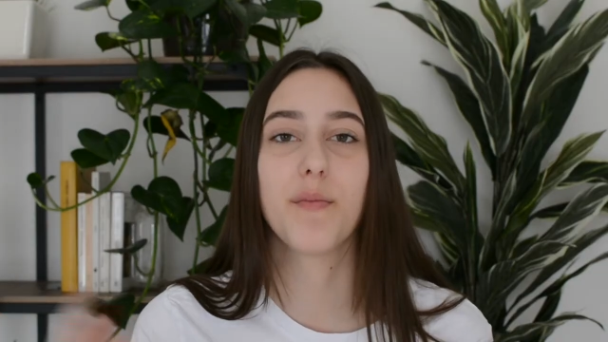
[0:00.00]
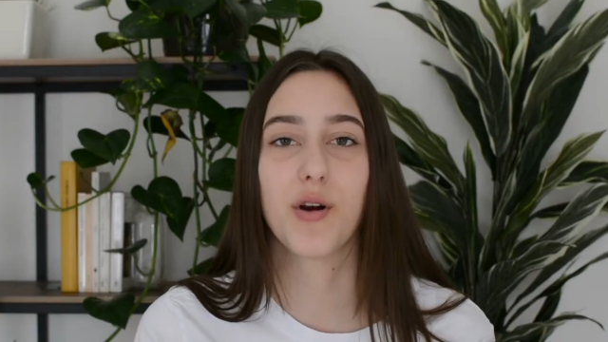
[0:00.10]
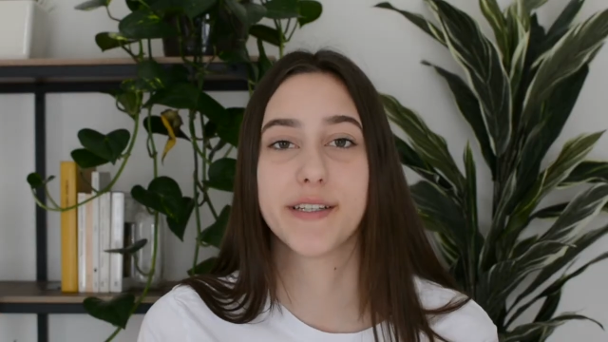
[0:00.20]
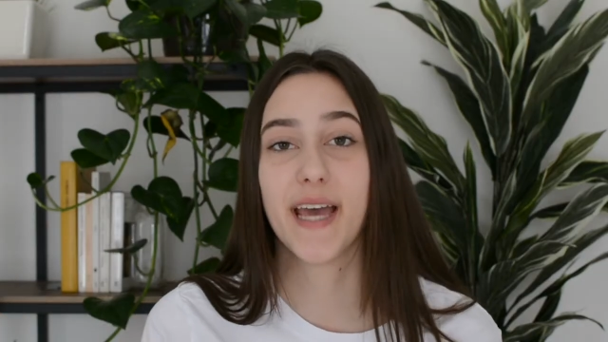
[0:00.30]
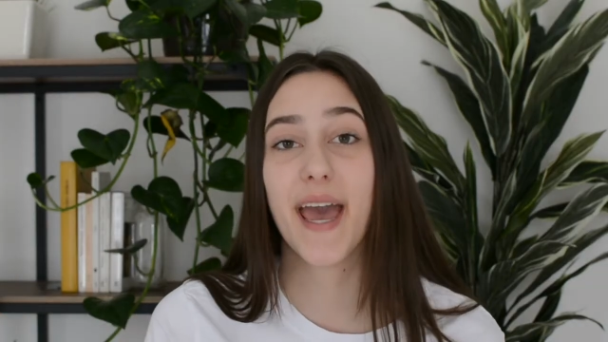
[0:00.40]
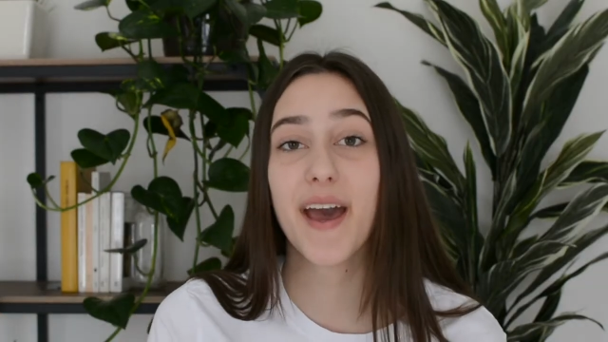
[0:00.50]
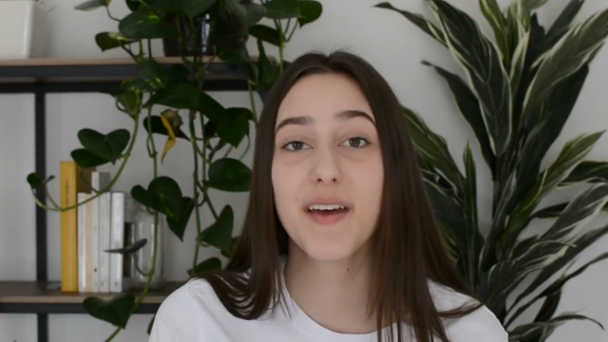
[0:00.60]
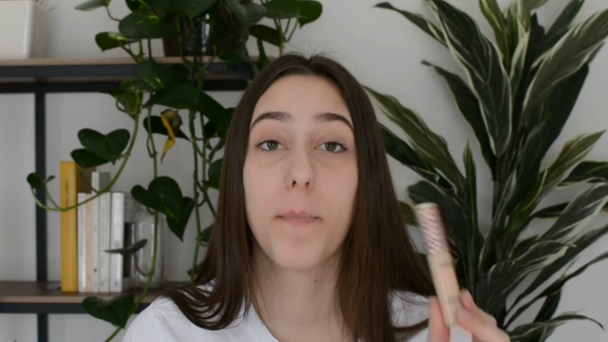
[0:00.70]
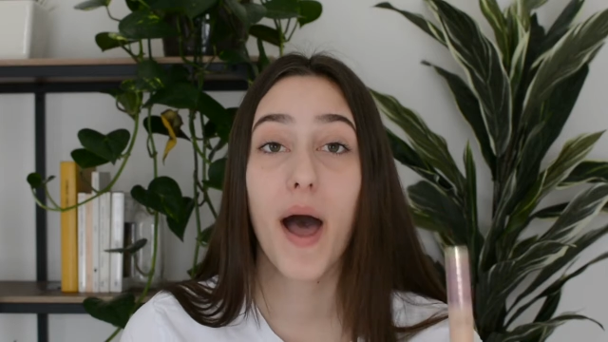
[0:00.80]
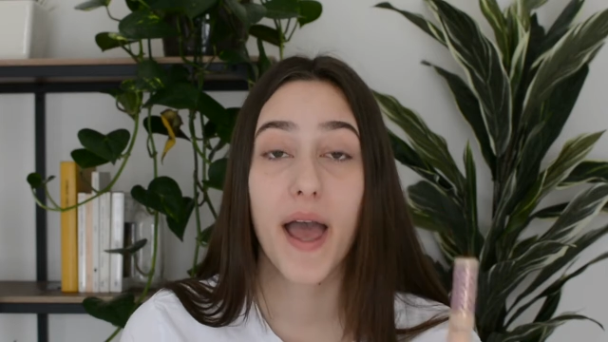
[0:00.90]
bit more
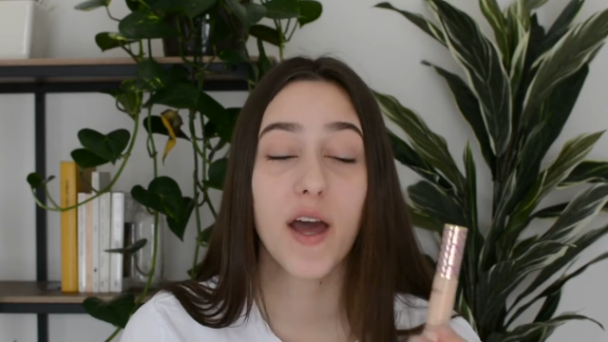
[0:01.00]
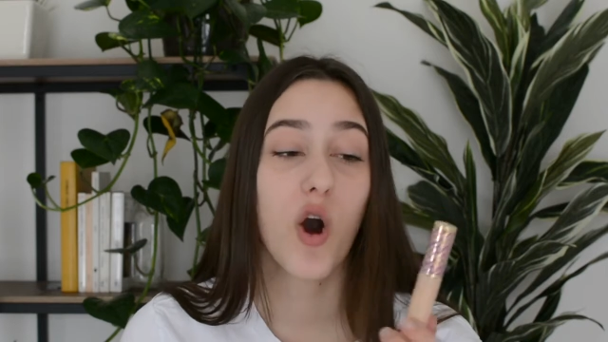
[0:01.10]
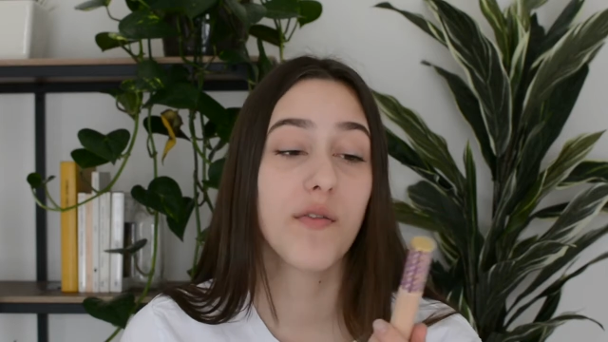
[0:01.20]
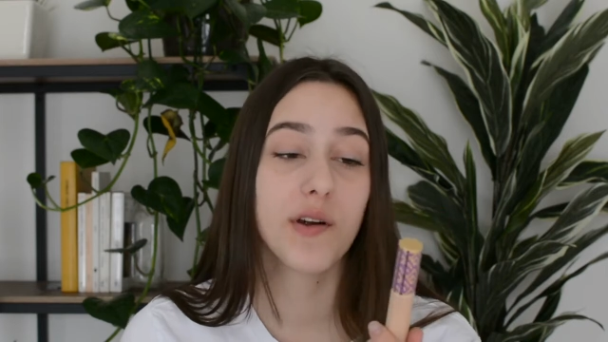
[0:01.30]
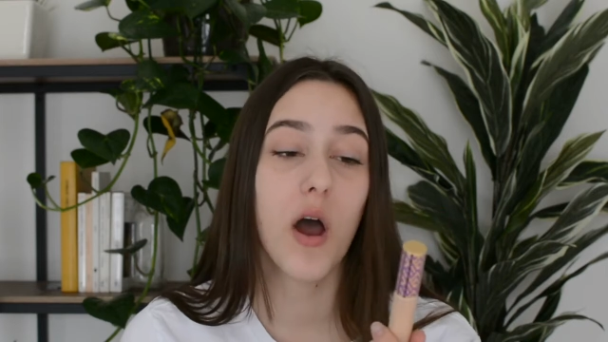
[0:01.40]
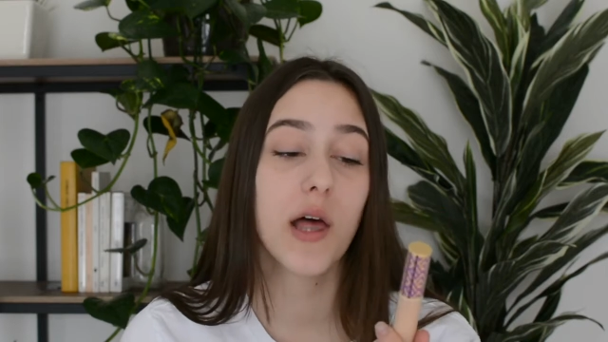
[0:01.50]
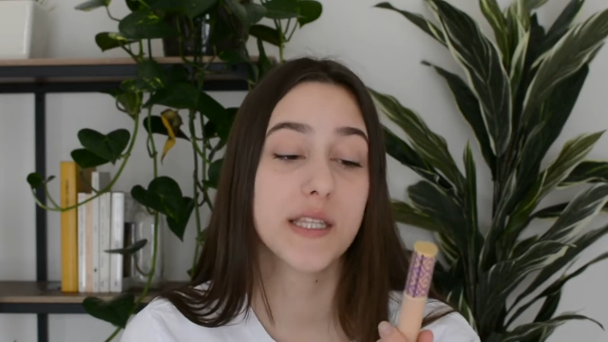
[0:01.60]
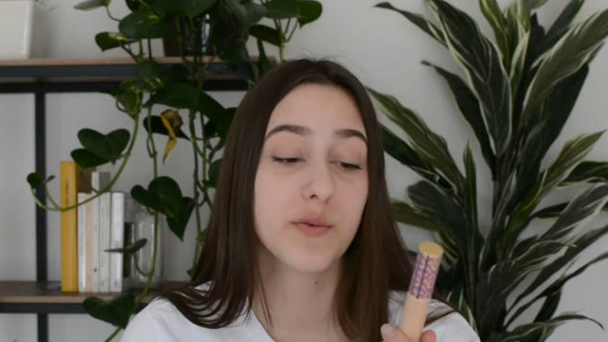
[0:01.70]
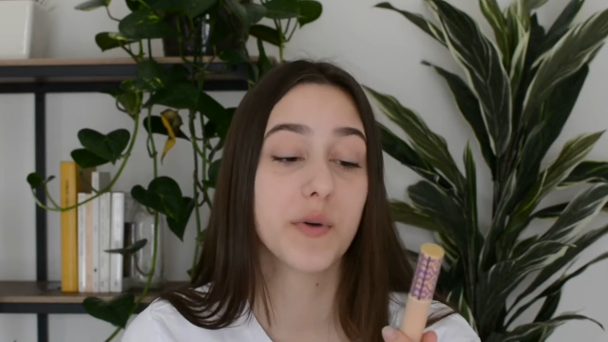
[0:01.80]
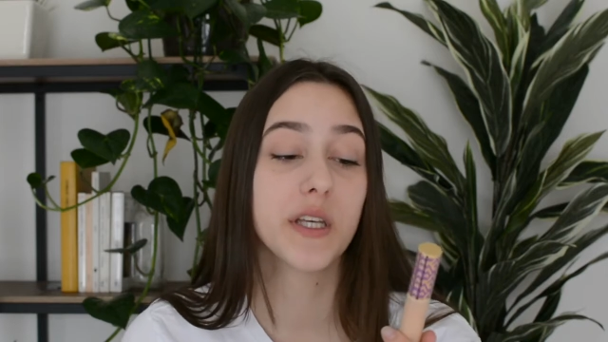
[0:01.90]
tan. But overall,
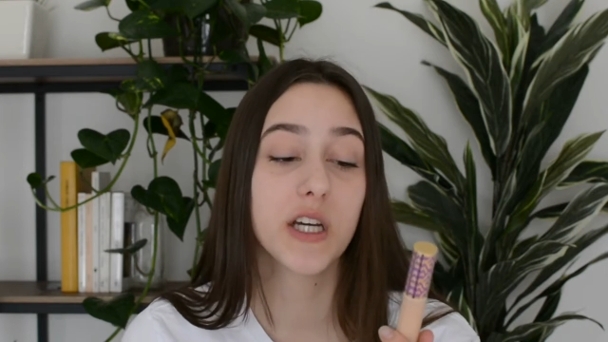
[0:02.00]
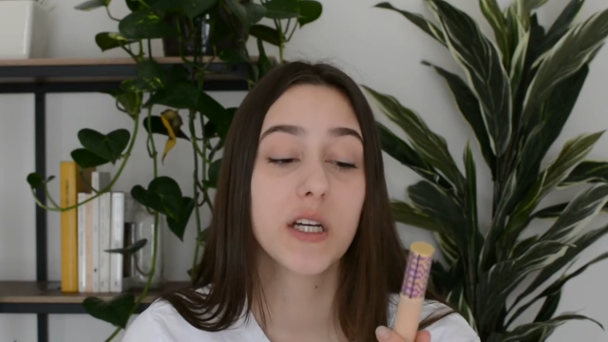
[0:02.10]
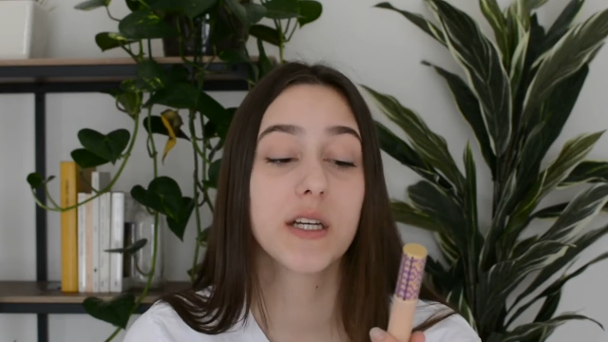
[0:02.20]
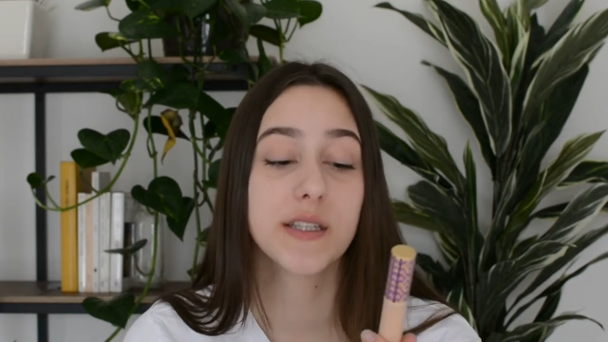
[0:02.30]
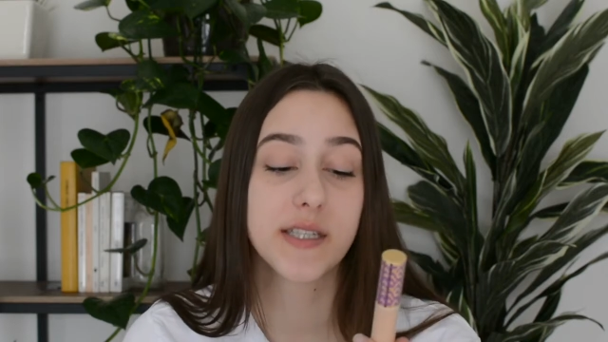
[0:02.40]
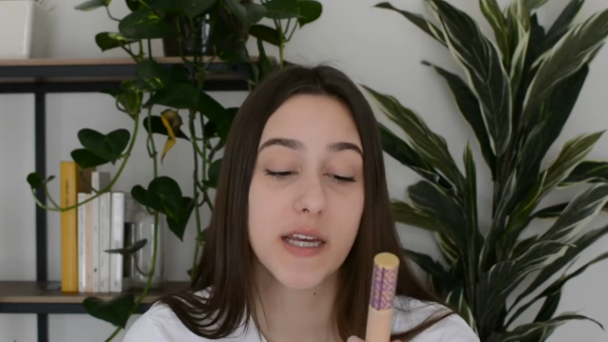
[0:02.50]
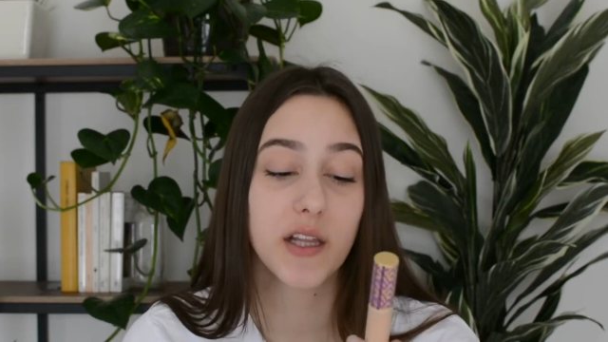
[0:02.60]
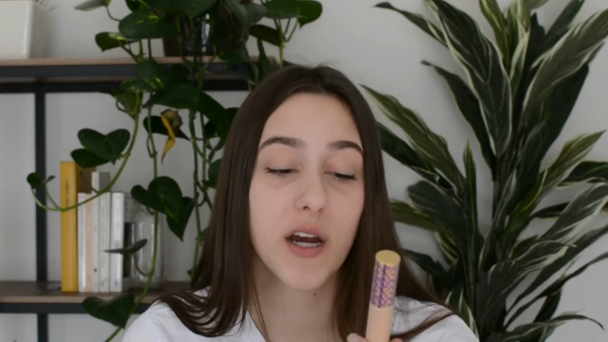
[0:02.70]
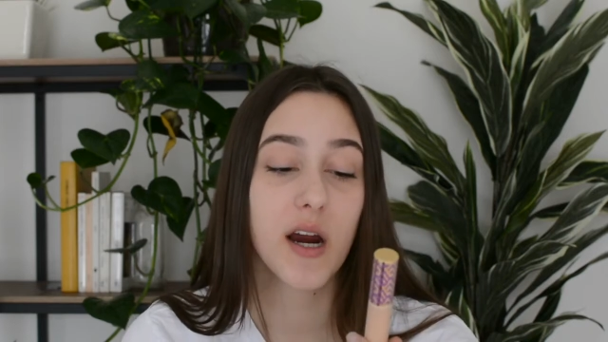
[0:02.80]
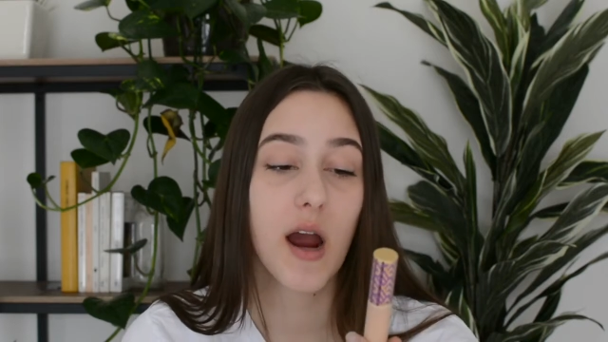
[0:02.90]
it's a really good
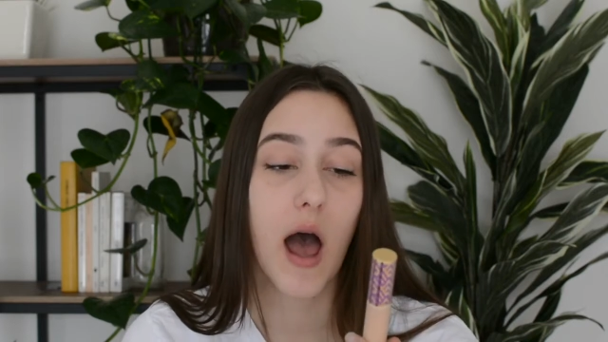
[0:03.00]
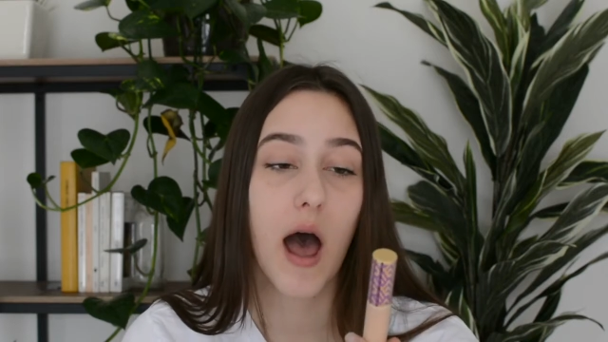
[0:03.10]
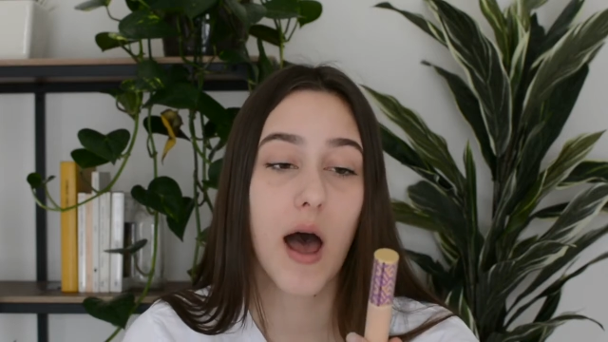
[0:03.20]
concealer.